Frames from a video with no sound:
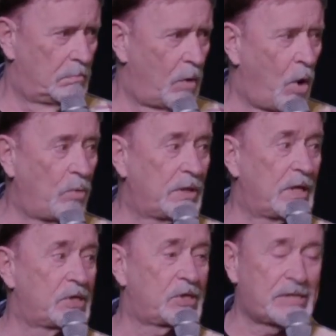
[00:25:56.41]
or within
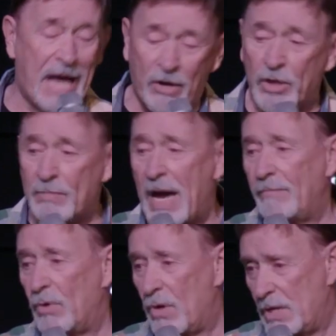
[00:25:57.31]
a sound of my
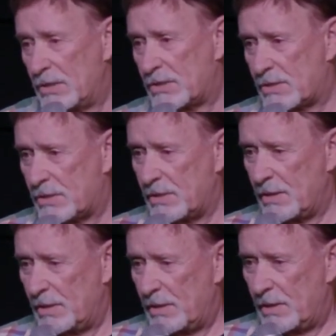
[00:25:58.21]
voice
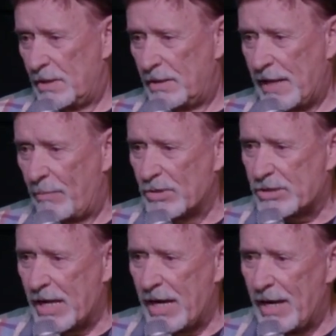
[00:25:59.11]
that would
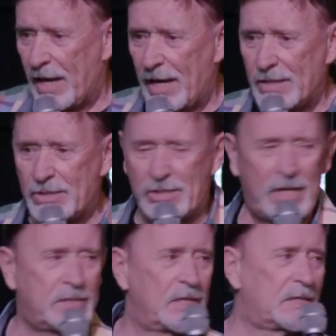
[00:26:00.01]
say,
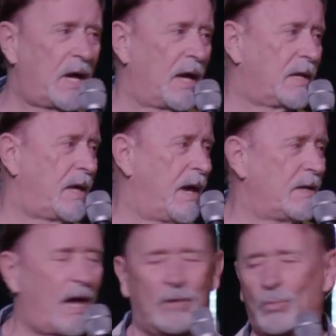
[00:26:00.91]
Jesus, I
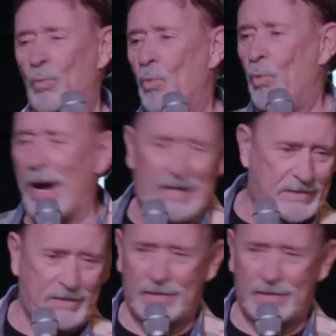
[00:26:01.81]
cannot wait